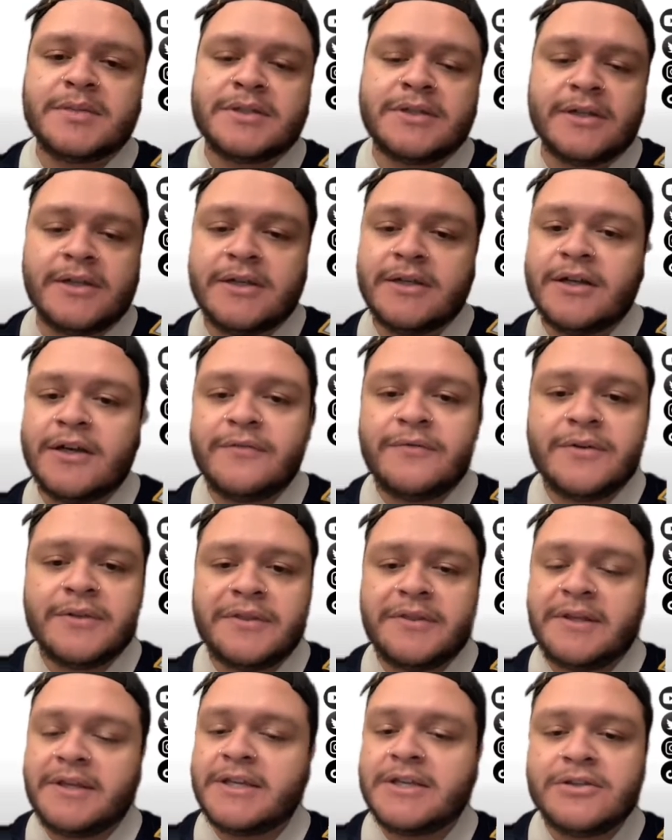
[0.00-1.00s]
Starting off
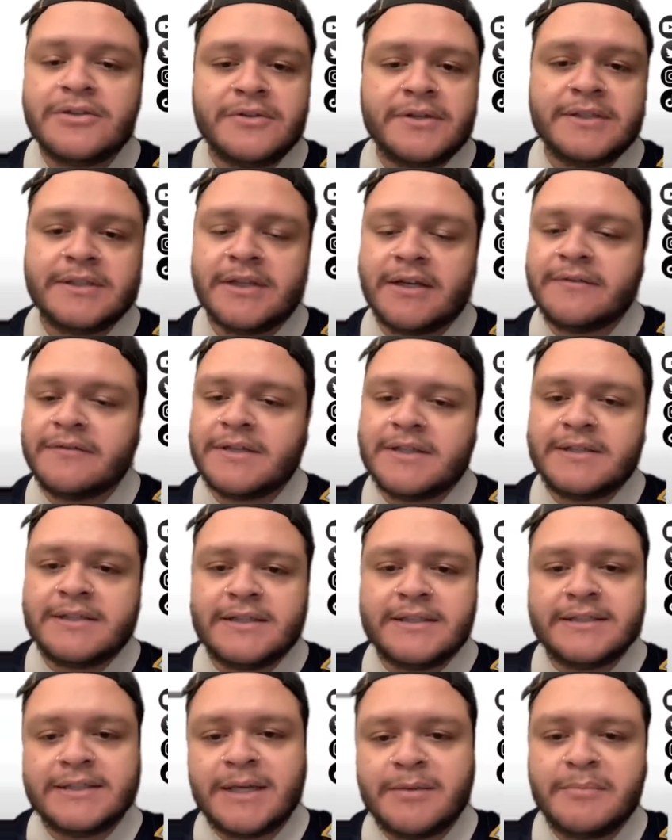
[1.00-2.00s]
with the injuries,
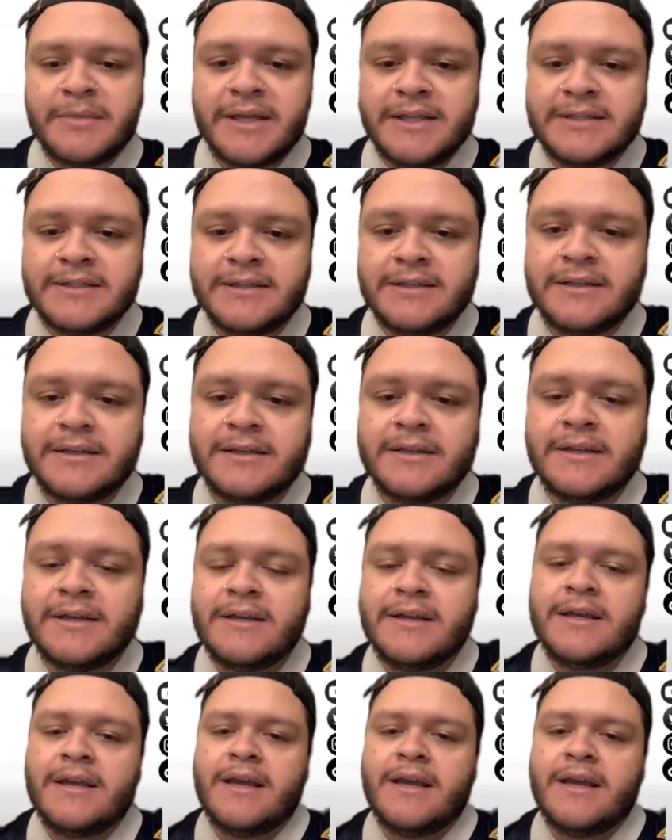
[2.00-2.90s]
obviously, as I mentioned.